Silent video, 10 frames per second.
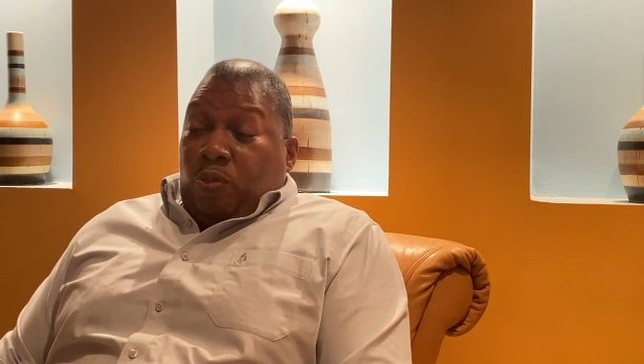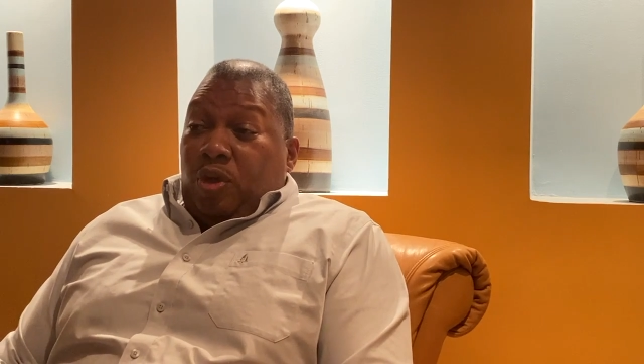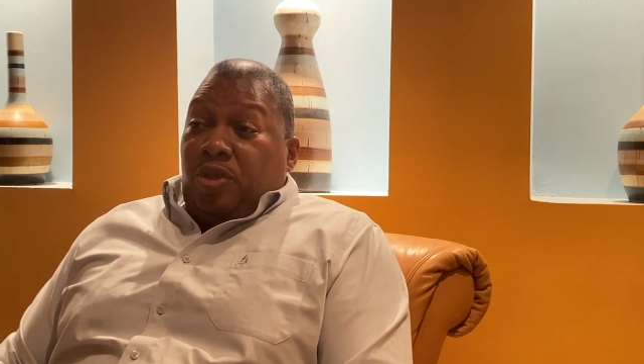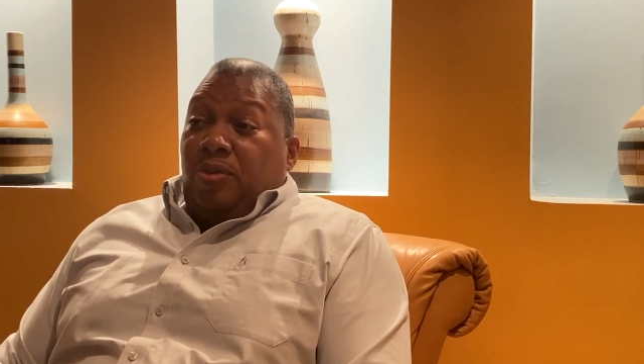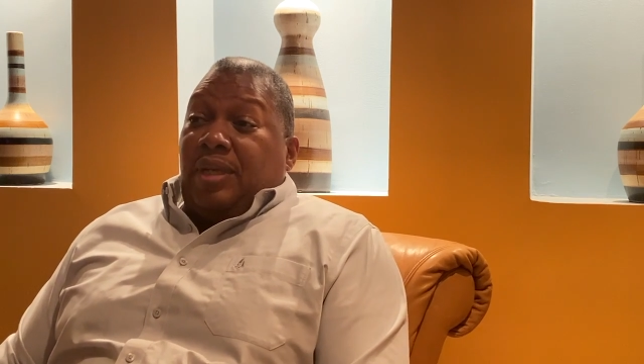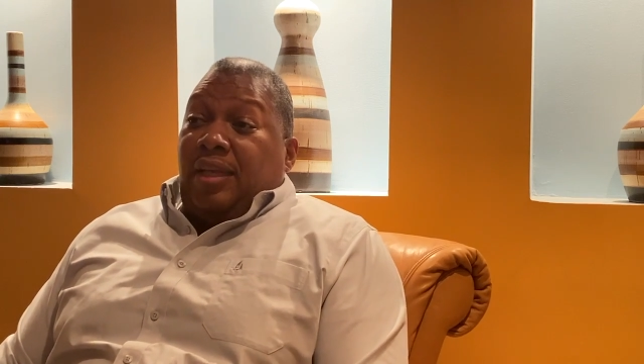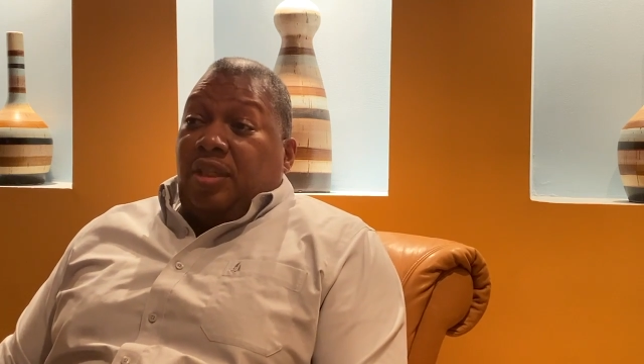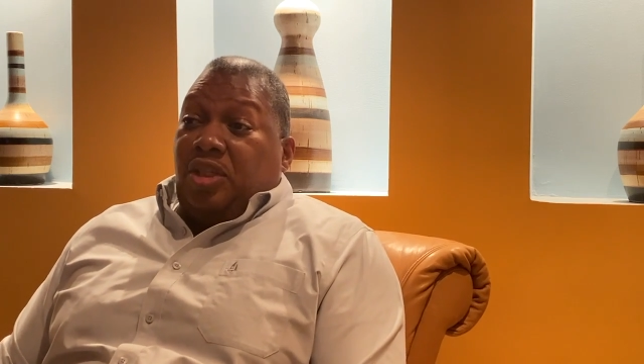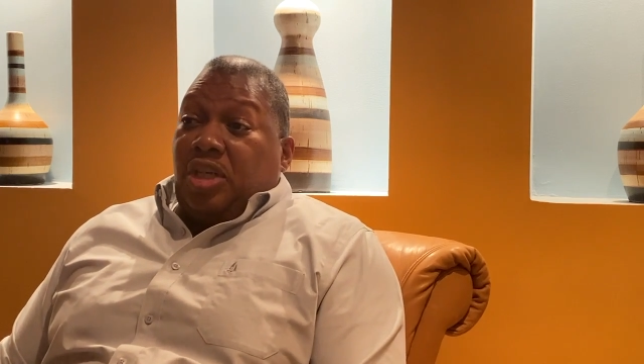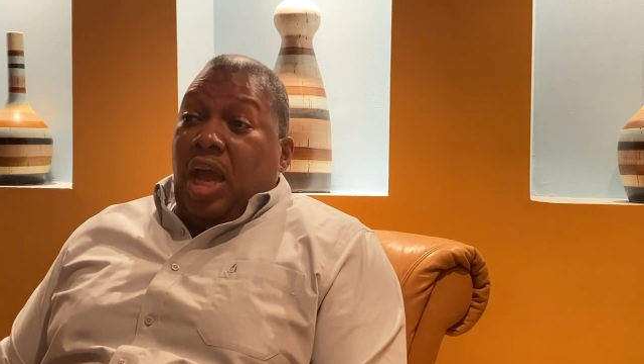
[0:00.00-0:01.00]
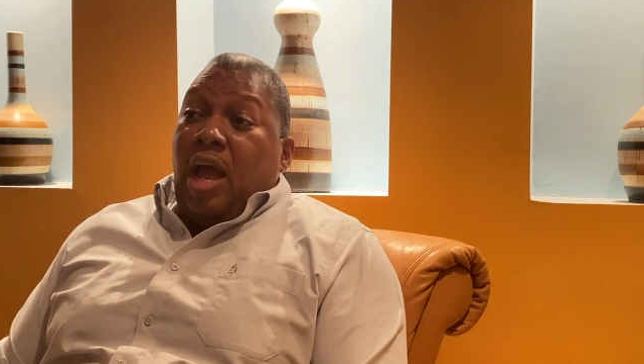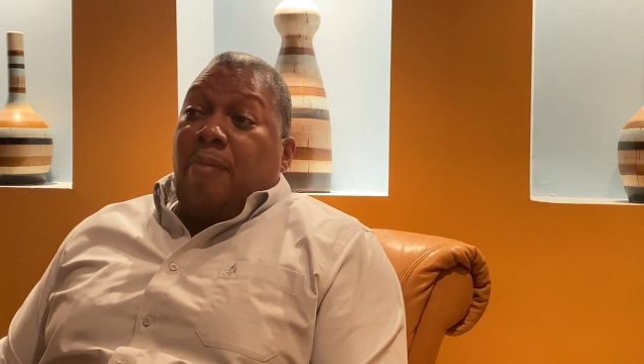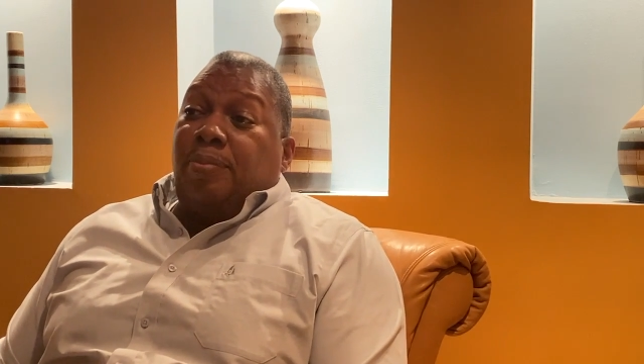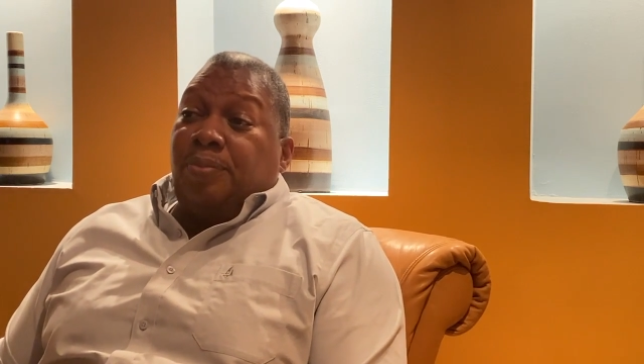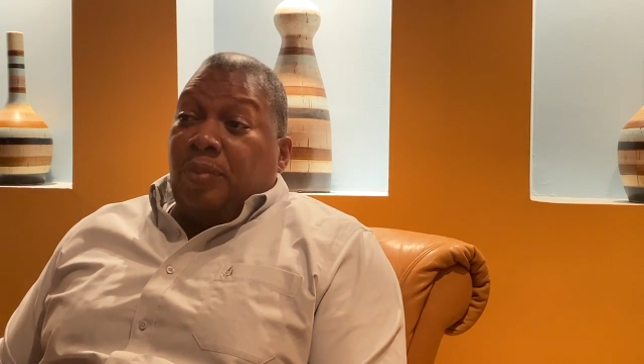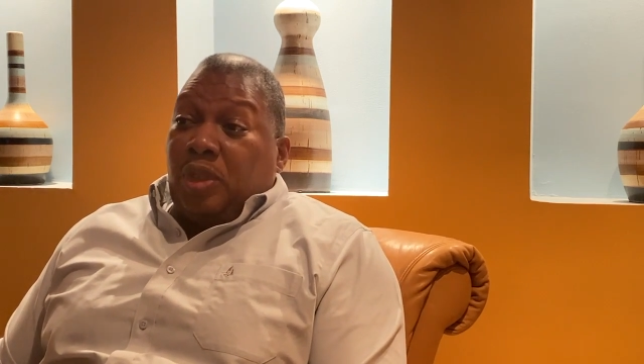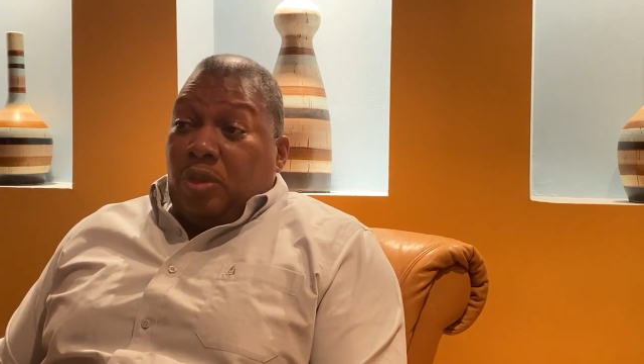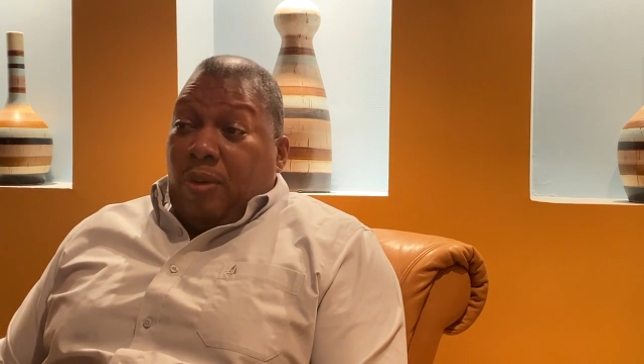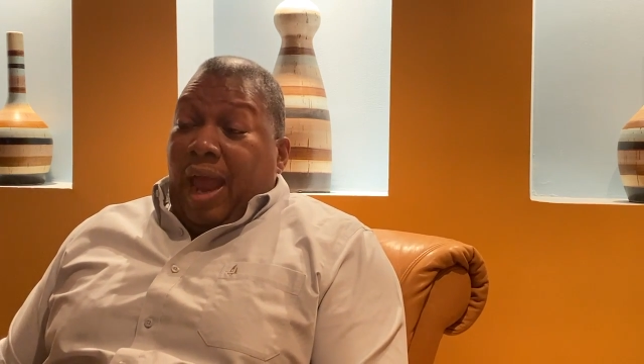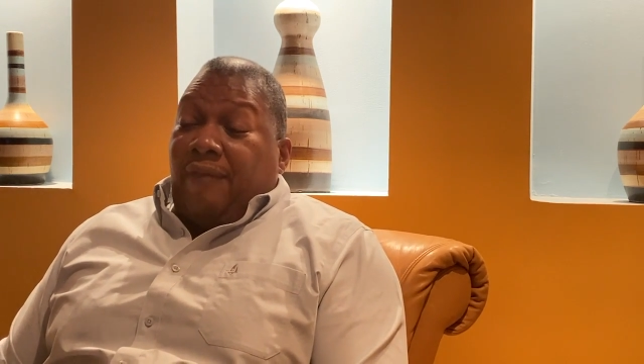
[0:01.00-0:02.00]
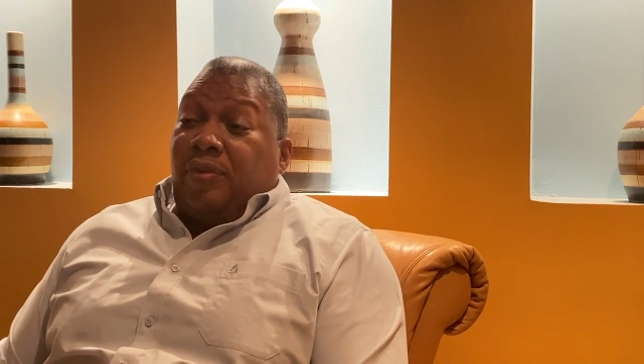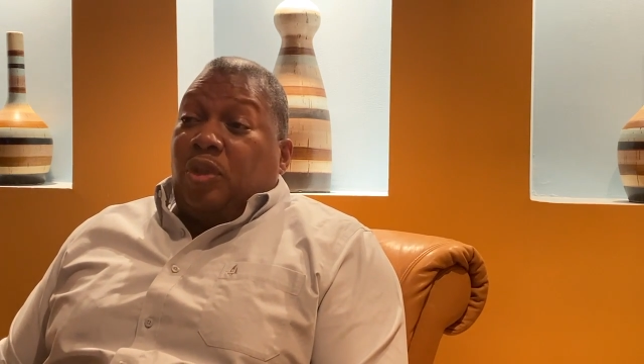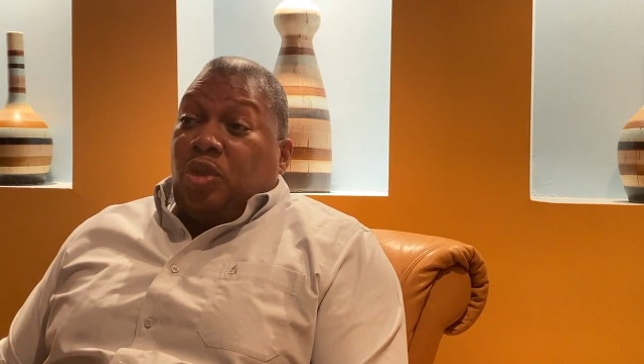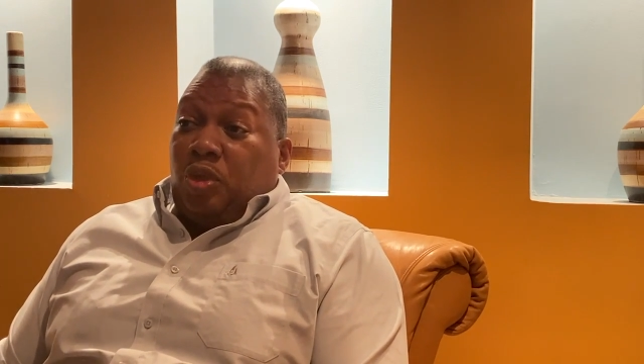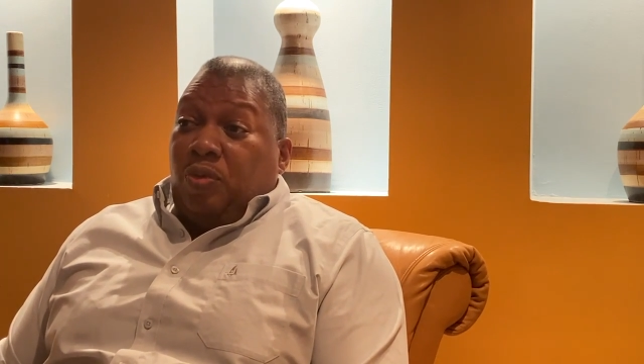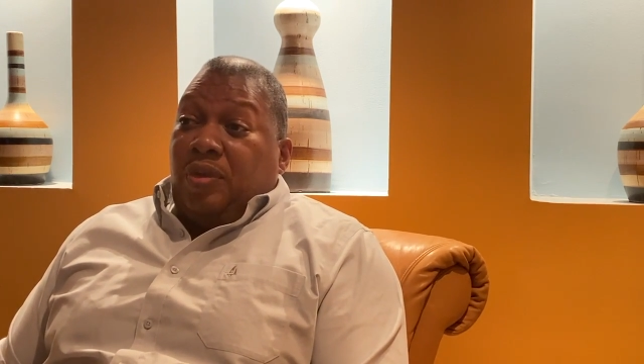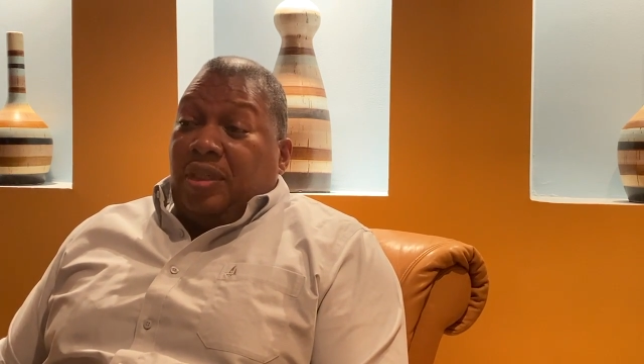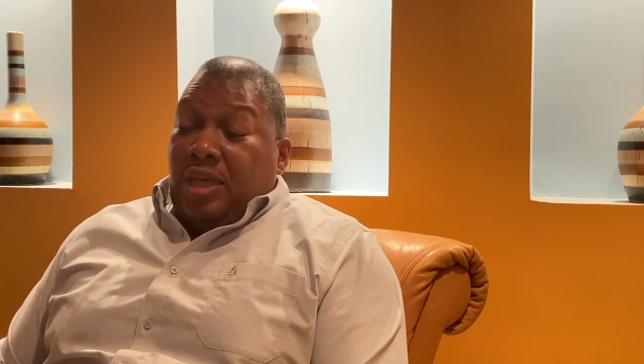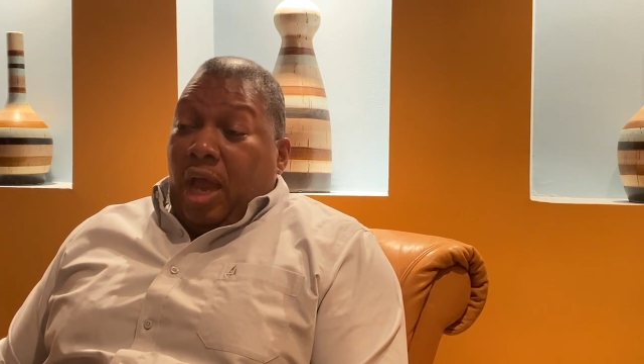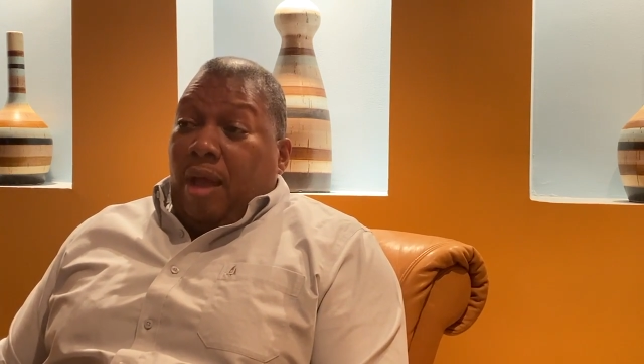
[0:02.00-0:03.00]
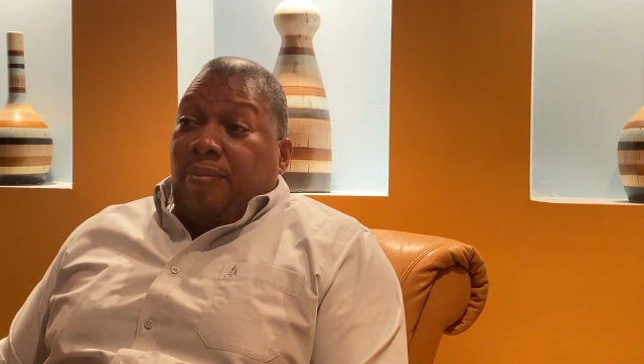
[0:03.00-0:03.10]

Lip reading: once you take the job, you have to do the job.